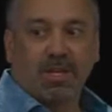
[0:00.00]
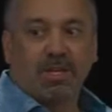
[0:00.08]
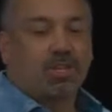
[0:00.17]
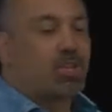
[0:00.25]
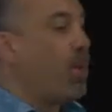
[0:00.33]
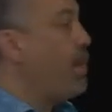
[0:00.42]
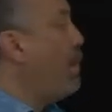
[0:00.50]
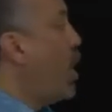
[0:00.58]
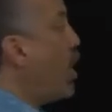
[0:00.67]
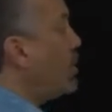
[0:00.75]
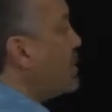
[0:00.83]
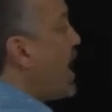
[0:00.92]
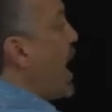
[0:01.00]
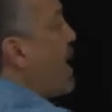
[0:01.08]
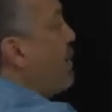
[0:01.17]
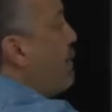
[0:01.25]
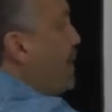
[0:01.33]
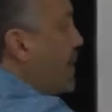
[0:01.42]
So
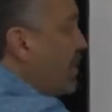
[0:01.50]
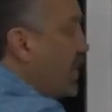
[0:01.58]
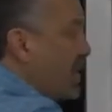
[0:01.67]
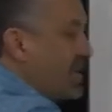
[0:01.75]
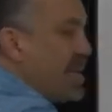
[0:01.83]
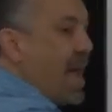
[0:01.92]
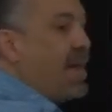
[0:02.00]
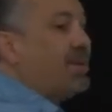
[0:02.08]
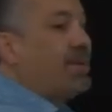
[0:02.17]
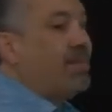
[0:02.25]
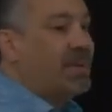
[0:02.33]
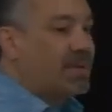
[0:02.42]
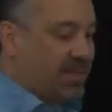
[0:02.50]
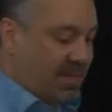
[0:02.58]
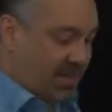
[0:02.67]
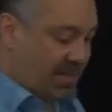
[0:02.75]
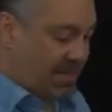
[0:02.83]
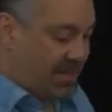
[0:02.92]
multi-billion-dollar
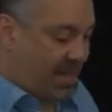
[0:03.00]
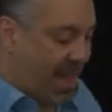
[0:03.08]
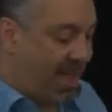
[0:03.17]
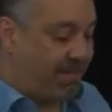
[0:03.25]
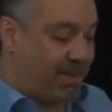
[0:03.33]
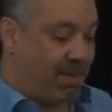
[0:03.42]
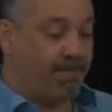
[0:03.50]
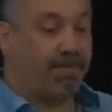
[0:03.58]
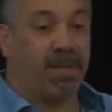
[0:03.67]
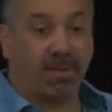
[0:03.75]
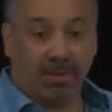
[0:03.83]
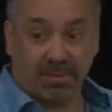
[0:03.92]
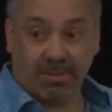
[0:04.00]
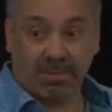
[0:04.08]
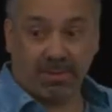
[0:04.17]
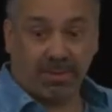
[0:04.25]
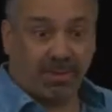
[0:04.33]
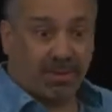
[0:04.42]
businesses have been built
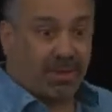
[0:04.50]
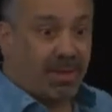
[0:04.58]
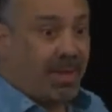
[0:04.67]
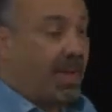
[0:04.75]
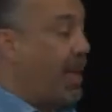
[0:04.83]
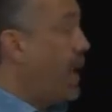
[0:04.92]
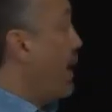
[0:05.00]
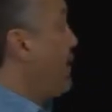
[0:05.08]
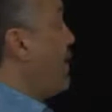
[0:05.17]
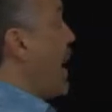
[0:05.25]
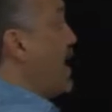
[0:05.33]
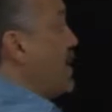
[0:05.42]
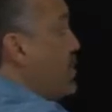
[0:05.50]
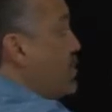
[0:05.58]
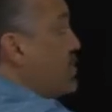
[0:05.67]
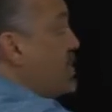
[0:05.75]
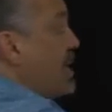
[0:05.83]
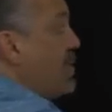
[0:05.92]
by
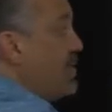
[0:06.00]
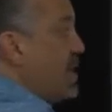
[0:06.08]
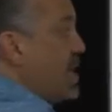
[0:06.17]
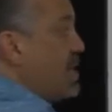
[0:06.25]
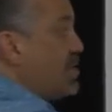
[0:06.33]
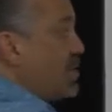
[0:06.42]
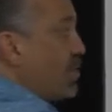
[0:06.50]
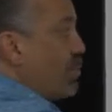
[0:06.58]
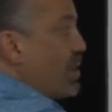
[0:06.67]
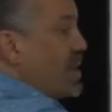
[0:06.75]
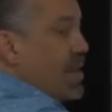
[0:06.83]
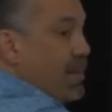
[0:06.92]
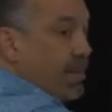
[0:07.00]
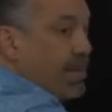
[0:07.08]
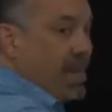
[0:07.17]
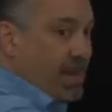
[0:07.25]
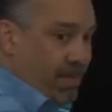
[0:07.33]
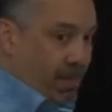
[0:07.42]
using these 3
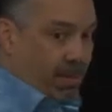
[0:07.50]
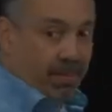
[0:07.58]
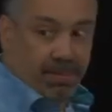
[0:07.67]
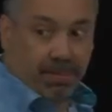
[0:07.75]
people.